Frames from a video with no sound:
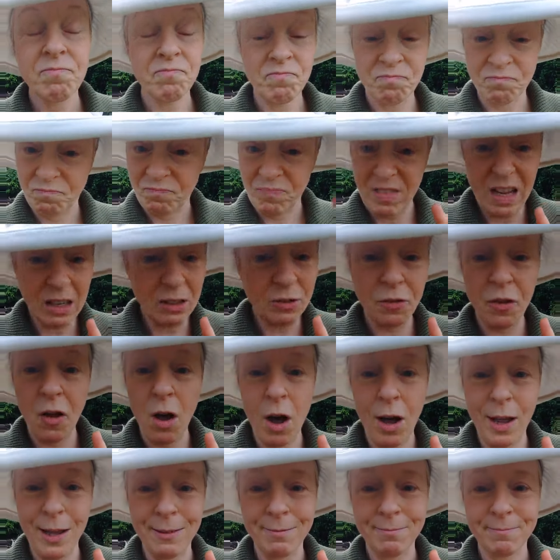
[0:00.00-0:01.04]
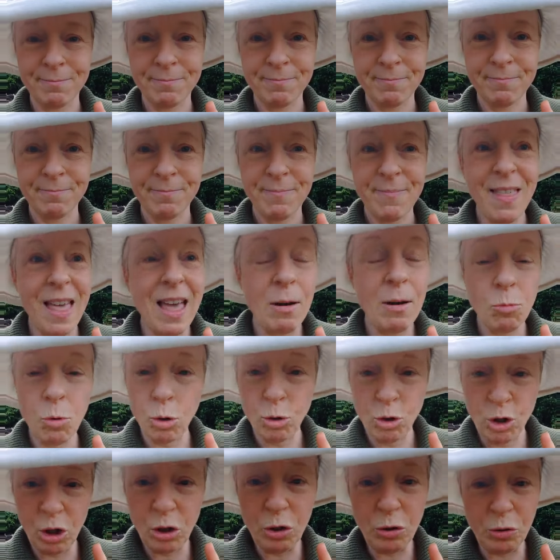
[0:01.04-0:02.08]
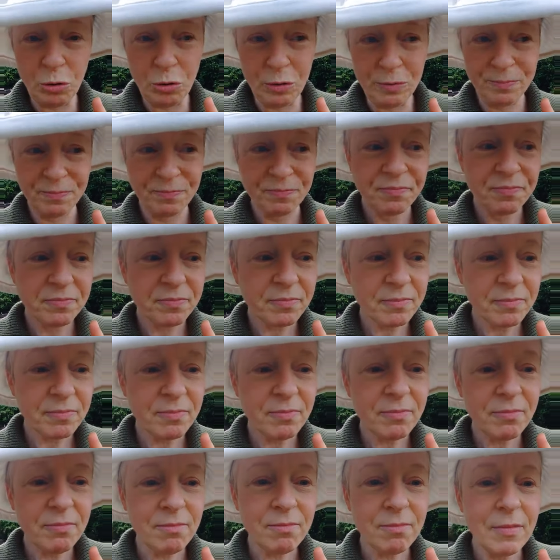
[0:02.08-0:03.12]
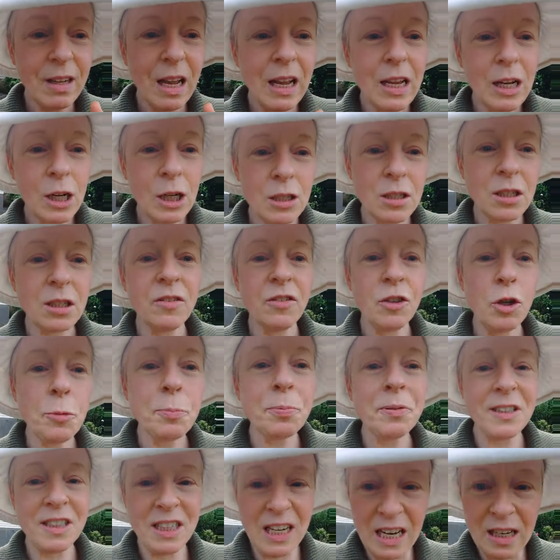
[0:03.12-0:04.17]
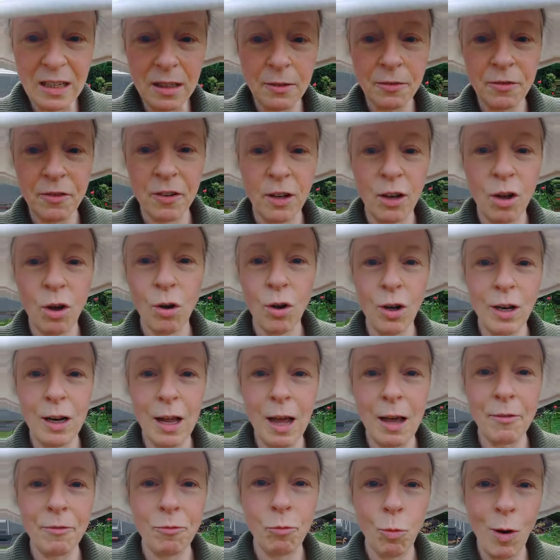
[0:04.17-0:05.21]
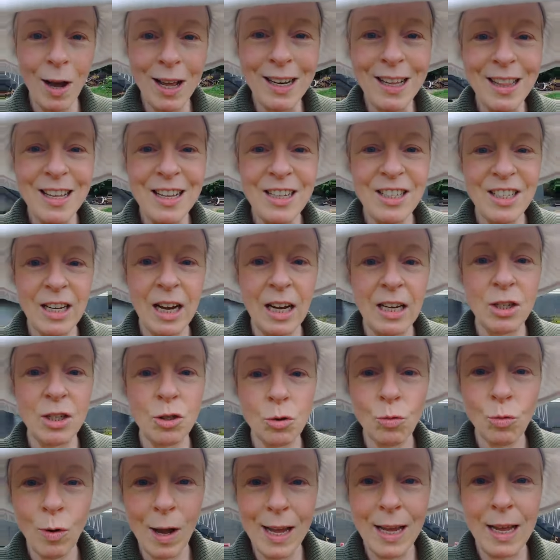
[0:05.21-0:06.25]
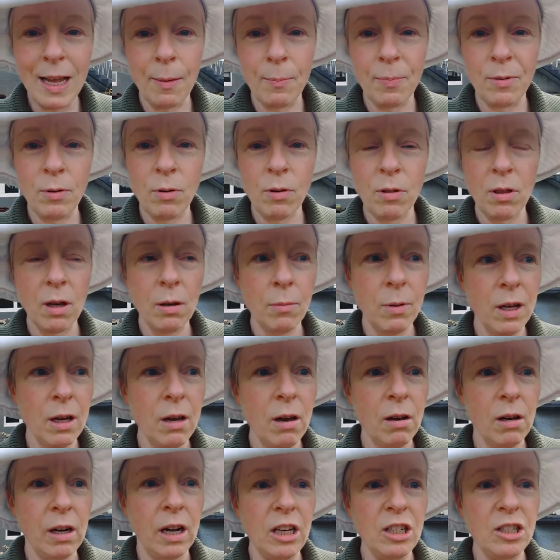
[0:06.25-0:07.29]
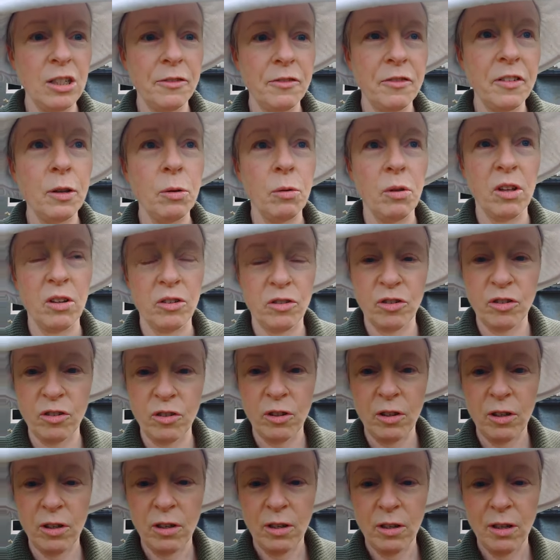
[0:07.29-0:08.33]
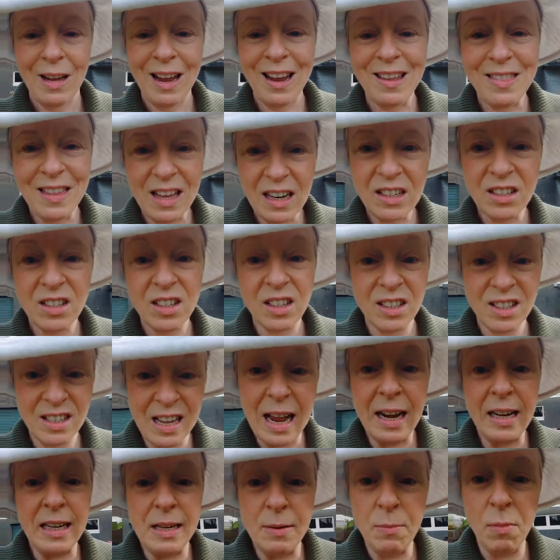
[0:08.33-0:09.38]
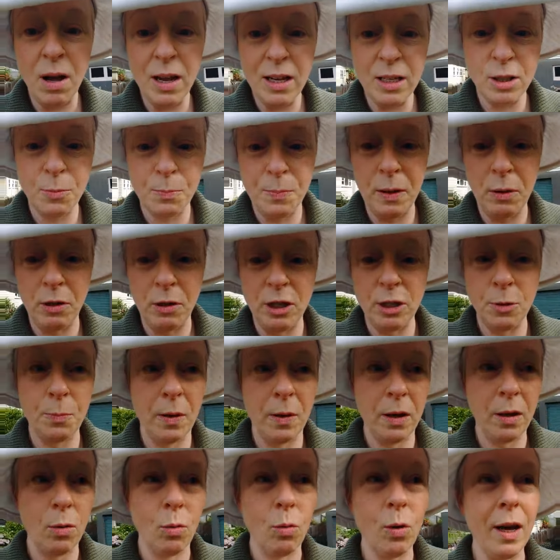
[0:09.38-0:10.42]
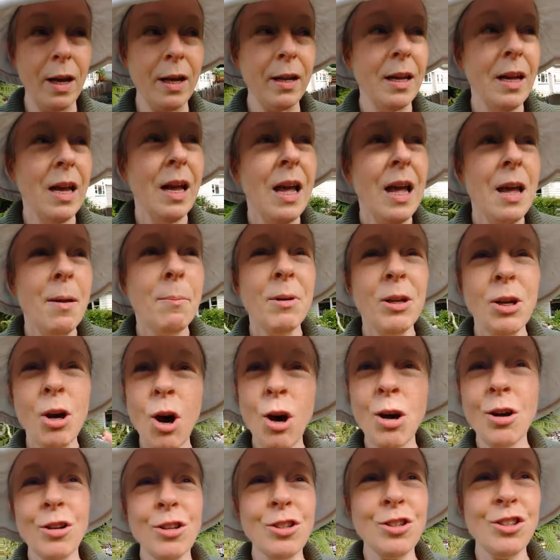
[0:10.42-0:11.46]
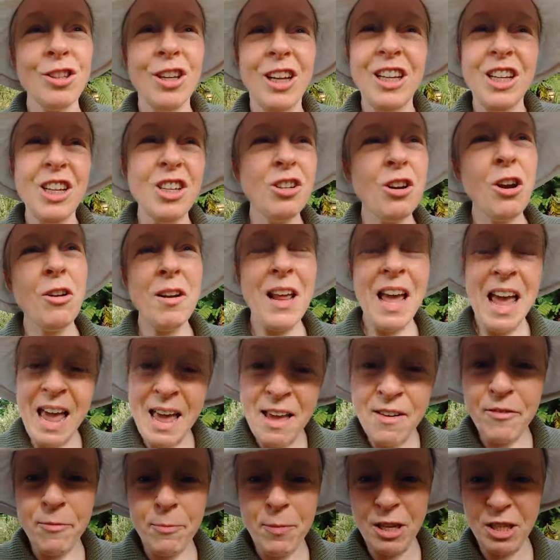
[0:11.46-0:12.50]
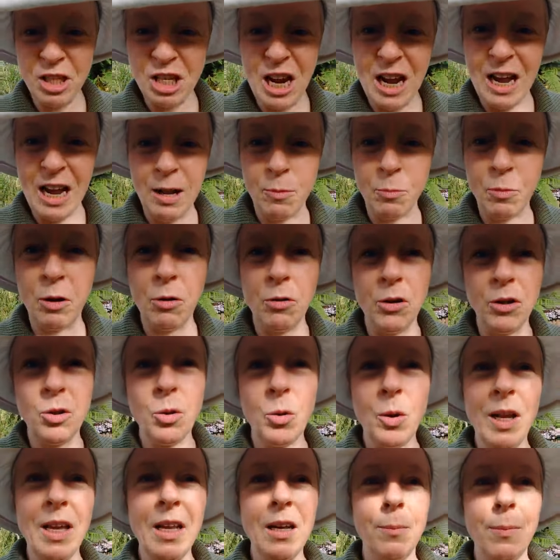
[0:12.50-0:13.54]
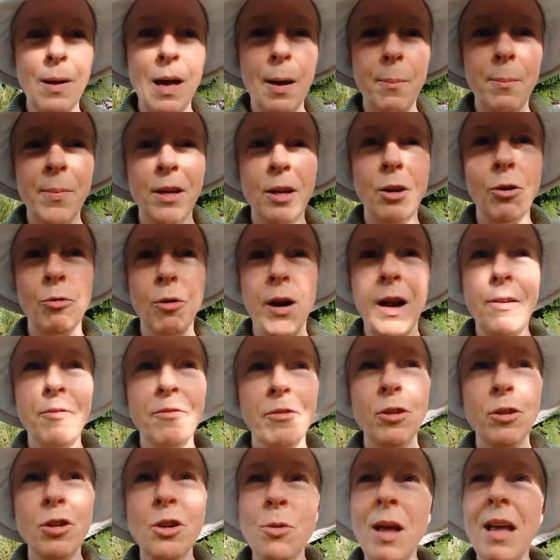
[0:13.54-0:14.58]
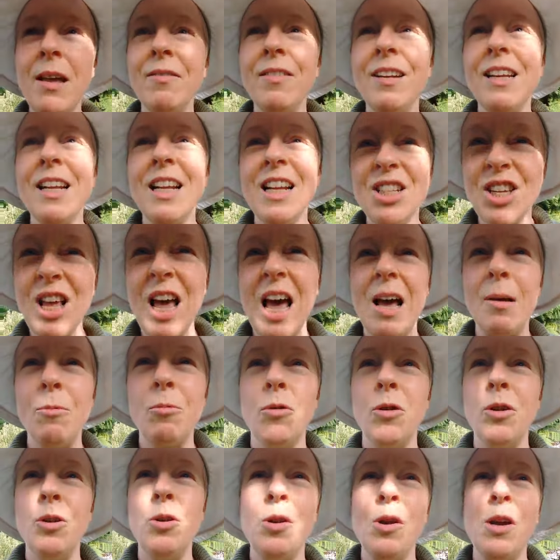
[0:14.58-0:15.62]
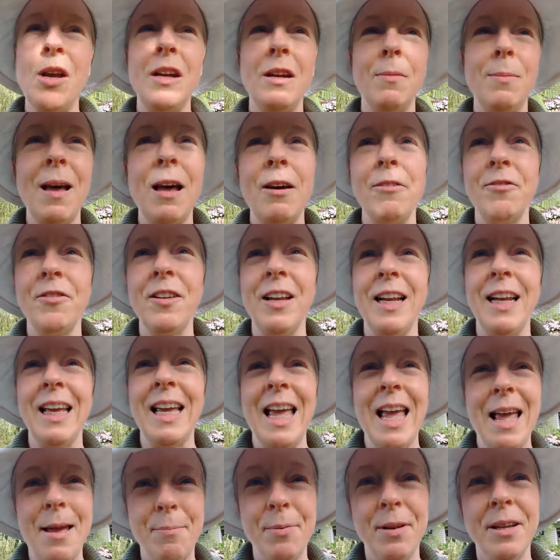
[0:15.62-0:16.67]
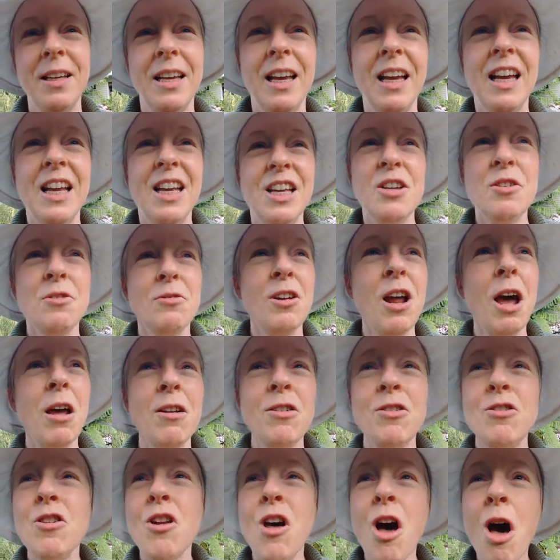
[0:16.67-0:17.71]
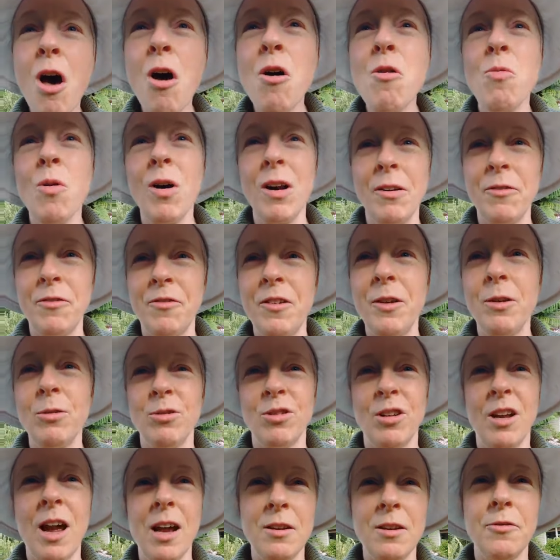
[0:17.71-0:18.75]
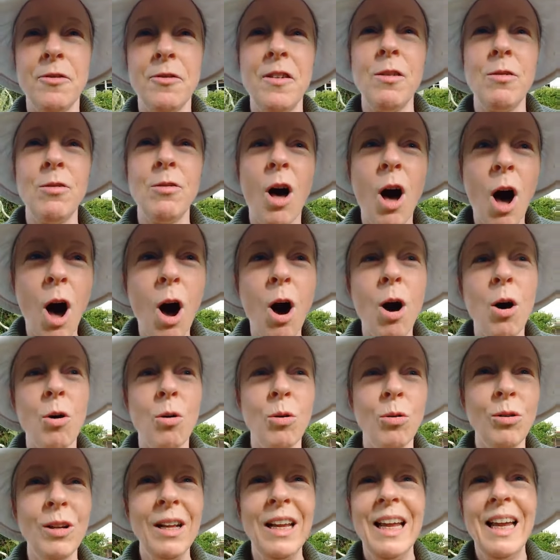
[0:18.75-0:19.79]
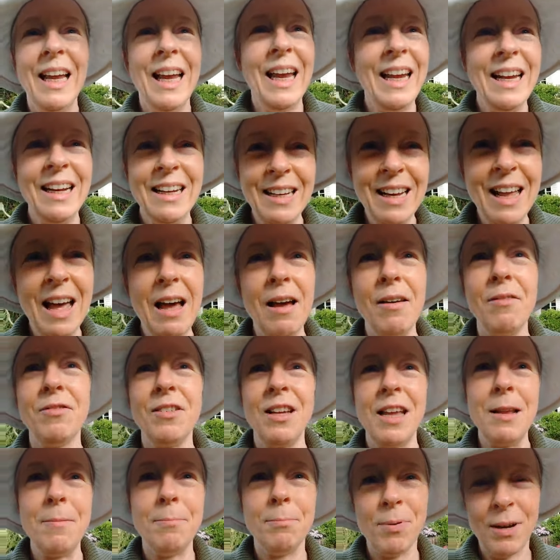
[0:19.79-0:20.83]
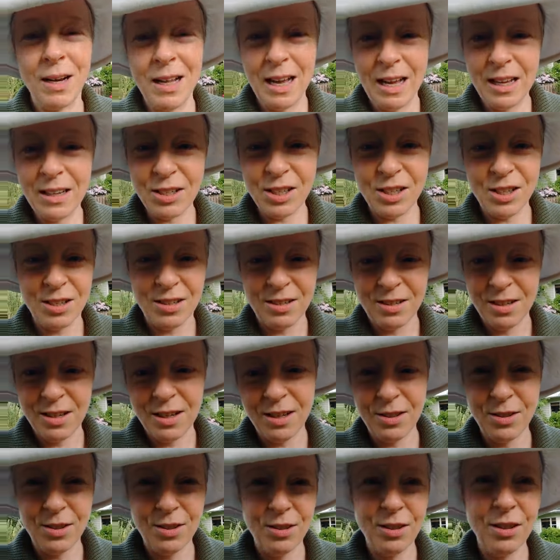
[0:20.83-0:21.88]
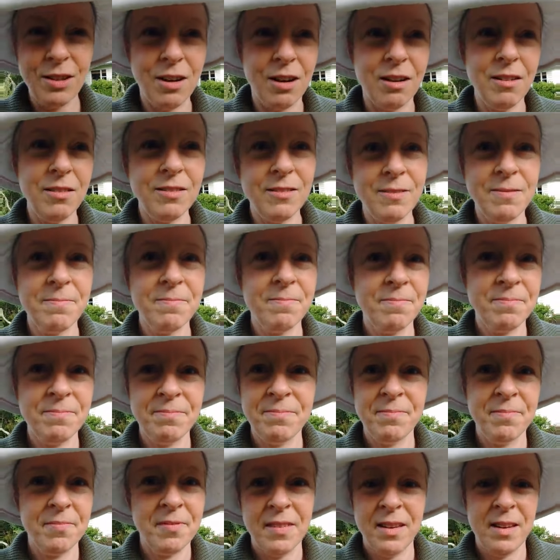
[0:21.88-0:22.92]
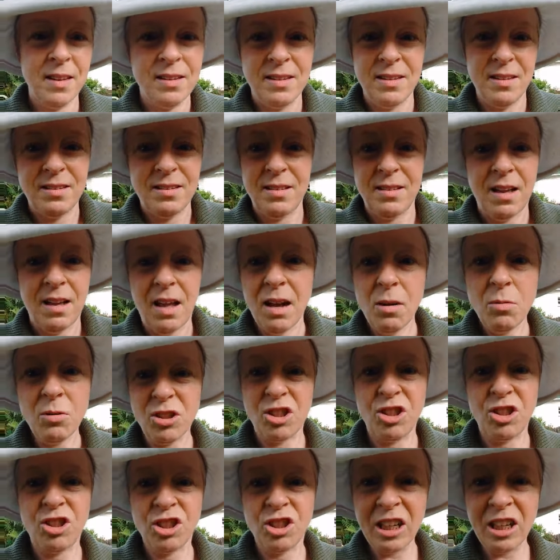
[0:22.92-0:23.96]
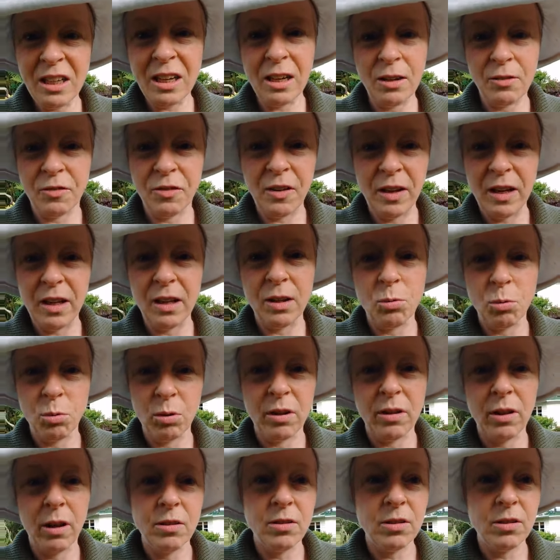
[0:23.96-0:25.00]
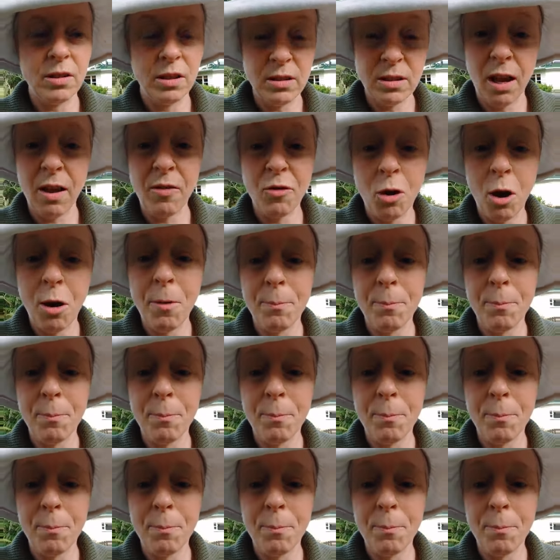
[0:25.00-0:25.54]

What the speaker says: that's fine. That will do. Because if you pretend it for long enough, one of these days you'll wake up and you think, oh my God, I actually feel this. And that is exactly my experience, by the way. Because you don't have much hardware in your head about being grateful. You have less hardware in your head about feeling happy. You don't know what it feels like to feel whole and loved and blessed. Because, I was shitty at feeling all of those things. I've got